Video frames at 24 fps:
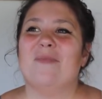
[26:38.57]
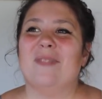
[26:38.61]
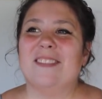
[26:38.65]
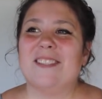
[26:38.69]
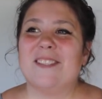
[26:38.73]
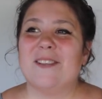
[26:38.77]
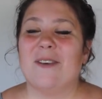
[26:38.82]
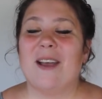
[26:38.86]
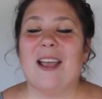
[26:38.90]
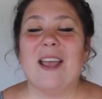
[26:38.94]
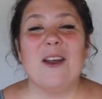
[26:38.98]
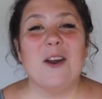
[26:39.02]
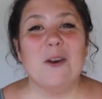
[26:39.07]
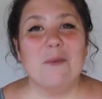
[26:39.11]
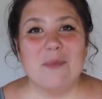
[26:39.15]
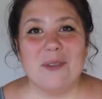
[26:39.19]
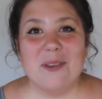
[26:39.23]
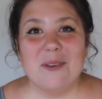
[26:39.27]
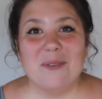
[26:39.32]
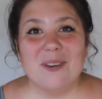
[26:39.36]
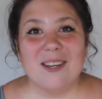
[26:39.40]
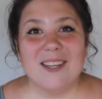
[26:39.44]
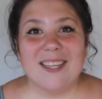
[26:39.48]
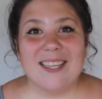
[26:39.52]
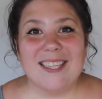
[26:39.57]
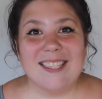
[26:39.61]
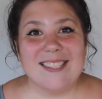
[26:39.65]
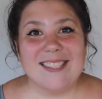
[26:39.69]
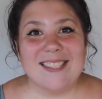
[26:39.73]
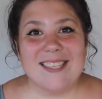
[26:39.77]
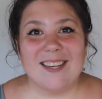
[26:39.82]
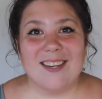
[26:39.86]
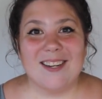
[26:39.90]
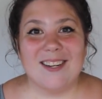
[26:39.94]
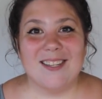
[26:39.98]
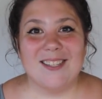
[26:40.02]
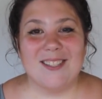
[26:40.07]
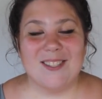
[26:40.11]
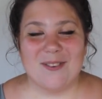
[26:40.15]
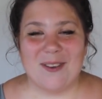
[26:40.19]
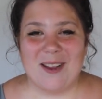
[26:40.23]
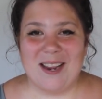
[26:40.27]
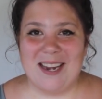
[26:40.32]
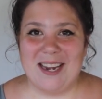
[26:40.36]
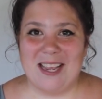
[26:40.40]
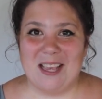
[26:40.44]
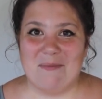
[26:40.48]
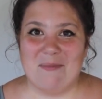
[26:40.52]
So I hope you will consider
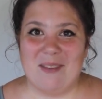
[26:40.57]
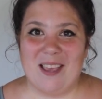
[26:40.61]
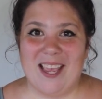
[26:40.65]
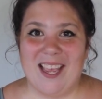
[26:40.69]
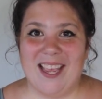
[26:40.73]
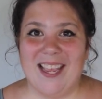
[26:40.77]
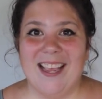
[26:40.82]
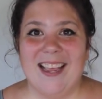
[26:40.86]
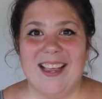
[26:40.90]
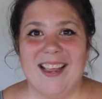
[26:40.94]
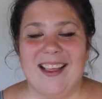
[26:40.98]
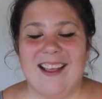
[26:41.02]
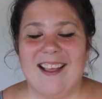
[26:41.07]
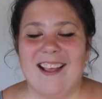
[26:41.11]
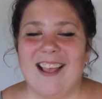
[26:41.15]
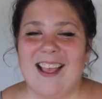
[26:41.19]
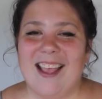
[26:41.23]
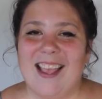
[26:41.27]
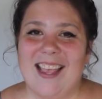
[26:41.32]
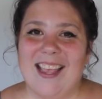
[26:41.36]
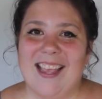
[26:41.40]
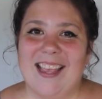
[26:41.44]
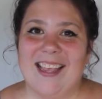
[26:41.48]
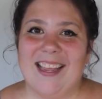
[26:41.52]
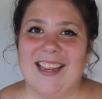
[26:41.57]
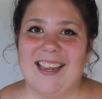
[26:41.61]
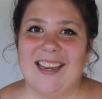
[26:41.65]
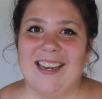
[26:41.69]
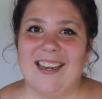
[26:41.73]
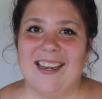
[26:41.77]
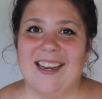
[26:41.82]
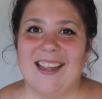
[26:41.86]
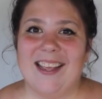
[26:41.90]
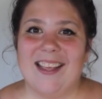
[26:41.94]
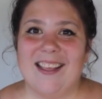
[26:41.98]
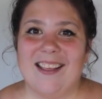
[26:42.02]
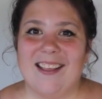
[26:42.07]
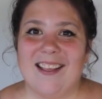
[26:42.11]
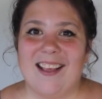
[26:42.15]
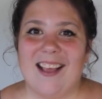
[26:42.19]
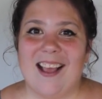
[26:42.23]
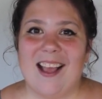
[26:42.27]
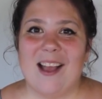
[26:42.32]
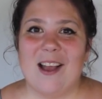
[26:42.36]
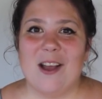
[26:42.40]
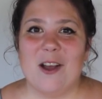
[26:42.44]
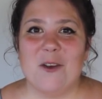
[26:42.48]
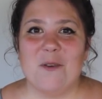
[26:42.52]
joining me in
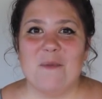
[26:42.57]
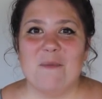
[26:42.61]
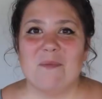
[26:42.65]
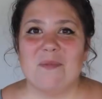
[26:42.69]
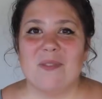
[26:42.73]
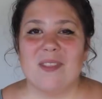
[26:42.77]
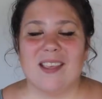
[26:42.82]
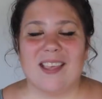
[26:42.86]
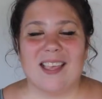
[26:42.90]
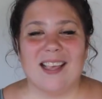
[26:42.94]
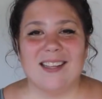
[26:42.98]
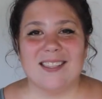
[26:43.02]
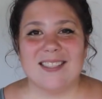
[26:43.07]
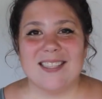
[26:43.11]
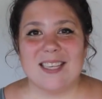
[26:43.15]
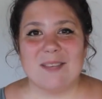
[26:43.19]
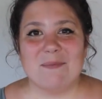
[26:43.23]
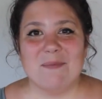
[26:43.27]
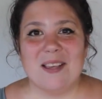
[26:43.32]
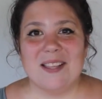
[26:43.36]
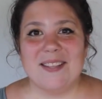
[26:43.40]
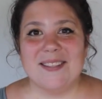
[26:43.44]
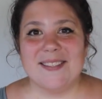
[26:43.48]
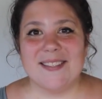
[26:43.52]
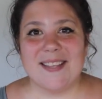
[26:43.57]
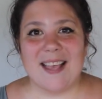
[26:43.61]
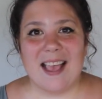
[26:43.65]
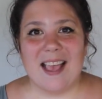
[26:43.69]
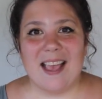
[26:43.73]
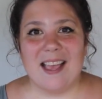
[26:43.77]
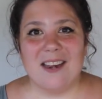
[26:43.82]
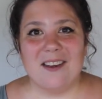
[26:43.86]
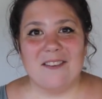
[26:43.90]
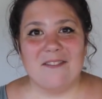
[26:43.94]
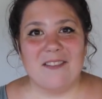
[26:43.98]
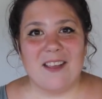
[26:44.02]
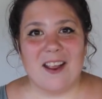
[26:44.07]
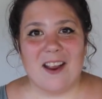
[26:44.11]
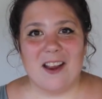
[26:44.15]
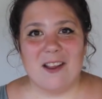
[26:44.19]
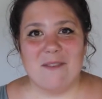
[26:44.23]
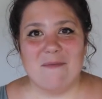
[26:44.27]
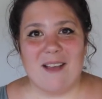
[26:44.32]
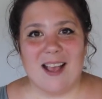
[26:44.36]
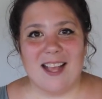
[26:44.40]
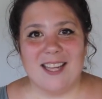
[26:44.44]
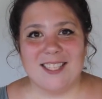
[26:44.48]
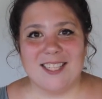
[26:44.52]
the Celtic Myths and
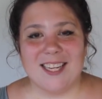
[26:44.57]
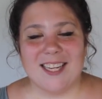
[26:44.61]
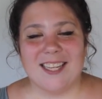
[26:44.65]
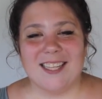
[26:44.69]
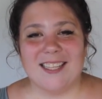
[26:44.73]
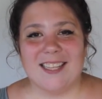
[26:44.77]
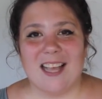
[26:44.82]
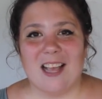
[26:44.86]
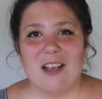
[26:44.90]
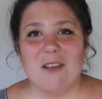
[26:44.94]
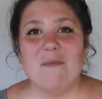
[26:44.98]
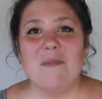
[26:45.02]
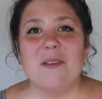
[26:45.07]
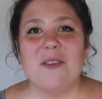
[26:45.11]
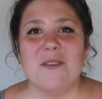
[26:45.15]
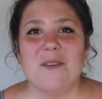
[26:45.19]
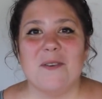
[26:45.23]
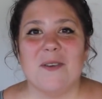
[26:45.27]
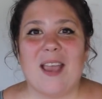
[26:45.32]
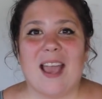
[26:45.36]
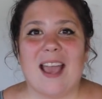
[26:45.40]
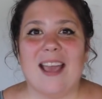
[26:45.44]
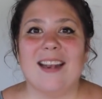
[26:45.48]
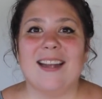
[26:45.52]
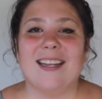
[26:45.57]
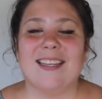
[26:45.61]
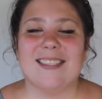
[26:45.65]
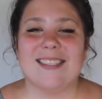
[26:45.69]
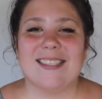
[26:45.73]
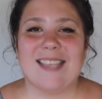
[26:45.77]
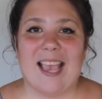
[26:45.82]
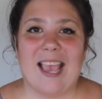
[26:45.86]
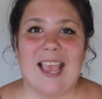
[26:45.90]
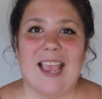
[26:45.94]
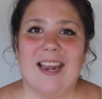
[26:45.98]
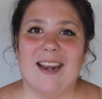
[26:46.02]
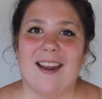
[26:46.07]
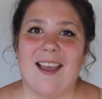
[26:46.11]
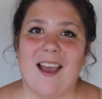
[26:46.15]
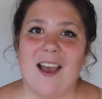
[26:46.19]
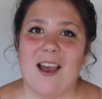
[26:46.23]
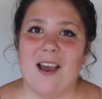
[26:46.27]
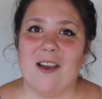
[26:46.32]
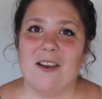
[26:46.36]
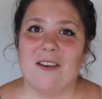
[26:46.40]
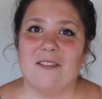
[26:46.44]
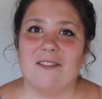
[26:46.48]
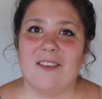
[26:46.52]
Fairy Magic Club. You get a skein
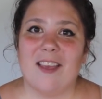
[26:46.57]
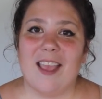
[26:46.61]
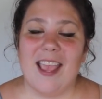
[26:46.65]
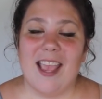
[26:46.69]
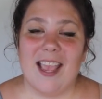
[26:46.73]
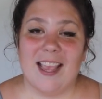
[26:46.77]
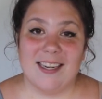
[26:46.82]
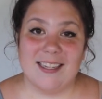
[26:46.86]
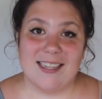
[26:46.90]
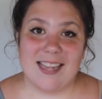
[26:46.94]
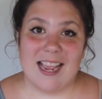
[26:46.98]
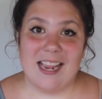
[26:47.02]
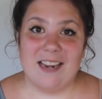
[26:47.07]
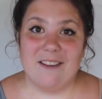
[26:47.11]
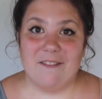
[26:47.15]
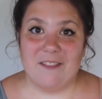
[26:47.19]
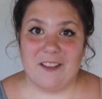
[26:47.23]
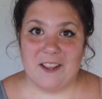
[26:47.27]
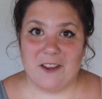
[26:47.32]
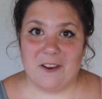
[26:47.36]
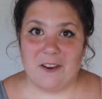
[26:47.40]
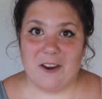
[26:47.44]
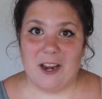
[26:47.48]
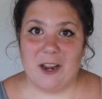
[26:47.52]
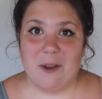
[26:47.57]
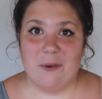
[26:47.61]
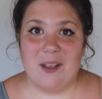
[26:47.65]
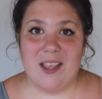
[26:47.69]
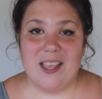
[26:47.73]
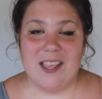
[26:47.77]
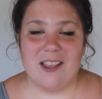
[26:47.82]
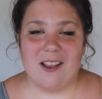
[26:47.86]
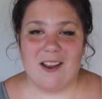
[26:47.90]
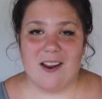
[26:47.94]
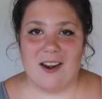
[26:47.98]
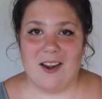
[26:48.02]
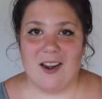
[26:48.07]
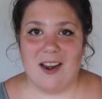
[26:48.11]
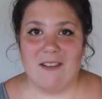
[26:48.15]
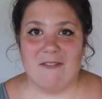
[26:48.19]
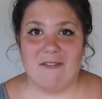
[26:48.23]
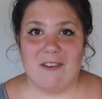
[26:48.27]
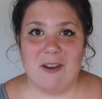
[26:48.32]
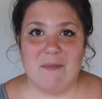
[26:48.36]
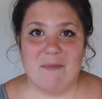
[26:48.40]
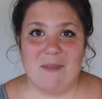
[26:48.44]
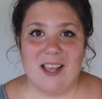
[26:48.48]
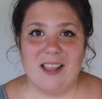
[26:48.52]
of hand-dyed fingering weight yarn
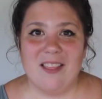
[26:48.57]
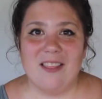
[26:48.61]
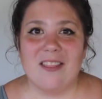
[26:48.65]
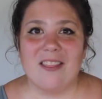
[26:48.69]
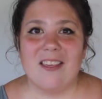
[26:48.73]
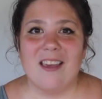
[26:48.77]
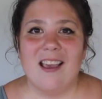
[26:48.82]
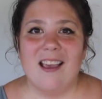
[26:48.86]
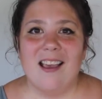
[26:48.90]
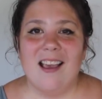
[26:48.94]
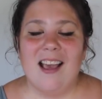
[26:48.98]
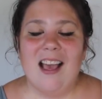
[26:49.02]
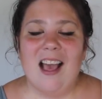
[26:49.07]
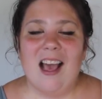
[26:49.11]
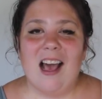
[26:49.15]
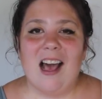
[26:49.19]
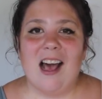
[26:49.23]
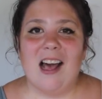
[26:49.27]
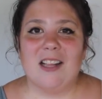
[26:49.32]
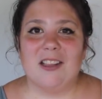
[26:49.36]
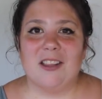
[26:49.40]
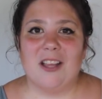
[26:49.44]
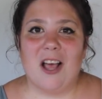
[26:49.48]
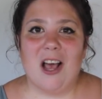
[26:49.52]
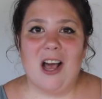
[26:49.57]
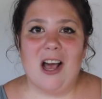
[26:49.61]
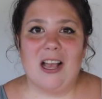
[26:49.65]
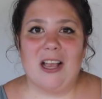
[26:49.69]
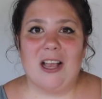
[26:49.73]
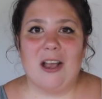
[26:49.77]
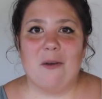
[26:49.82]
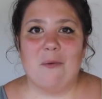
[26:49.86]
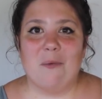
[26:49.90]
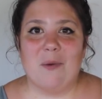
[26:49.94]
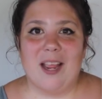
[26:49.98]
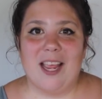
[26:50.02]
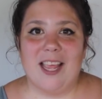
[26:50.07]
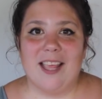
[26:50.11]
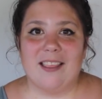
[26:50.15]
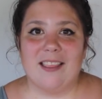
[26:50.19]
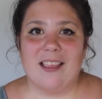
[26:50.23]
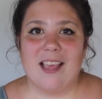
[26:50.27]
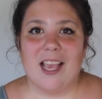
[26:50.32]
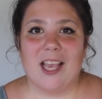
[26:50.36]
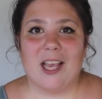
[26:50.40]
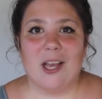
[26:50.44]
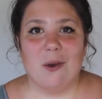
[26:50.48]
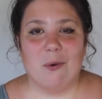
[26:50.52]
every month, along with
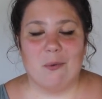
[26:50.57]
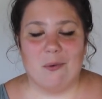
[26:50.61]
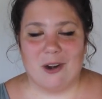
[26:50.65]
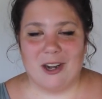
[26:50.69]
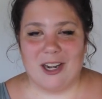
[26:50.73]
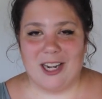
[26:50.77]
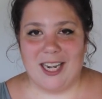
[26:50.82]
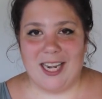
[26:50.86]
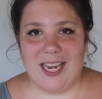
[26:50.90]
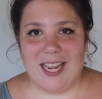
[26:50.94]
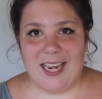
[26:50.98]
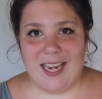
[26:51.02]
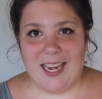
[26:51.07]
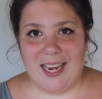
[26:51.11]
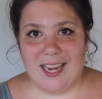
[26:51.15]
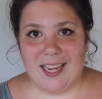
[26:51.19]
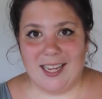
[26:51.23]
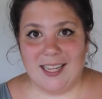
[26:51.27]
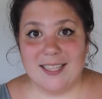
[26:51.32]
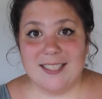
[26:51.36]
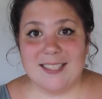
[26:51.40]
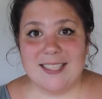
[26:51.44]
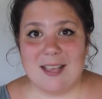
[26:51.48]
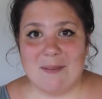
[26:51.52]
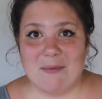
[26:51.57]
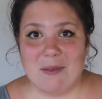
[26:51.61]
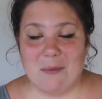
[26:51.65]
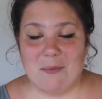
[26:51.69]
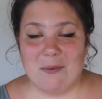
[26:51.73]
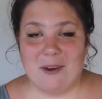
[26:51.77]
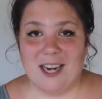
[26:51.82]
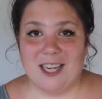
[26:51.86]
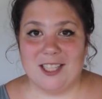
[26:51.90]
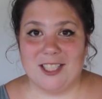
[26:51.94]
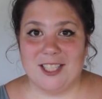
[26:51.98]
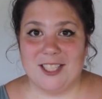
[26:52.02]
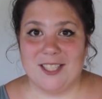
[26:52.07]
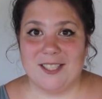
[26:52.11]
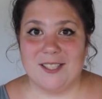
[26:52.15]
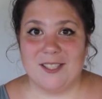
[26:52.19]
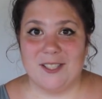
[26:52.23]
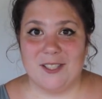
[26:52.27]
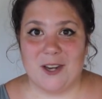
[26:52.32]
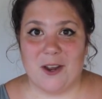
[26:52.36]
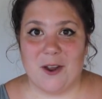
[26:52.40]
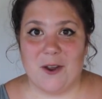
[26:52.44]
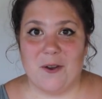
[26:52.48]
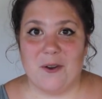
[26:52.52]
a coordinating semi-precious
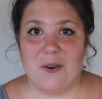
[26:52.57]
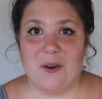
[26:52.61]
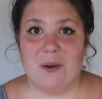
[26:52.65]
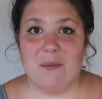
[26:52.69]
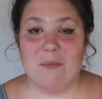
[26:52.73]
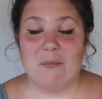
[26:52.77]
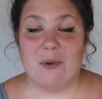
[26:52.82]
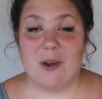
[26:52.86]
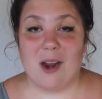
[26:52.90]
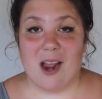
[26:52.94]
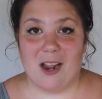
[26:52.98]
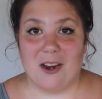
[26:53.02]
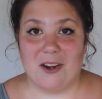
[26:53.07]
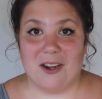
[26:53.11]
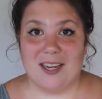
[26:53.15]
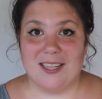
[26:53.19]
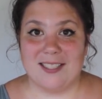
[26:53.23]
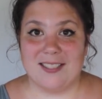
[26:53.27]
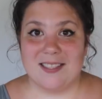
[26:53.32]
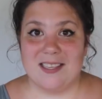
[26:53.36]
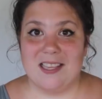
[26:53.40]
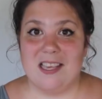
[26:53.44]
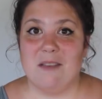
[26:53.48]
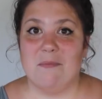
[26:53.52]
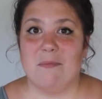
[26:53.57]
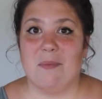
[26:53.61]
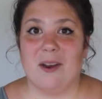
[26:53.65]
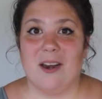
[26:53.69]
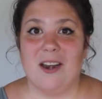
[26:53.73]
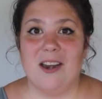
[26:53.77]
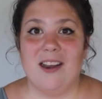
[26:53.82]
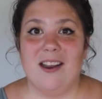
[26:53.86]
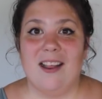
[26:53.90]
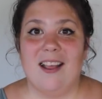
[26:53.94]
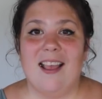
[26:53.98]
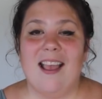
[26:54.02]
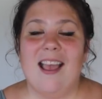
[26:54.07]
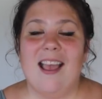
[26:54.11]
stone progress keeper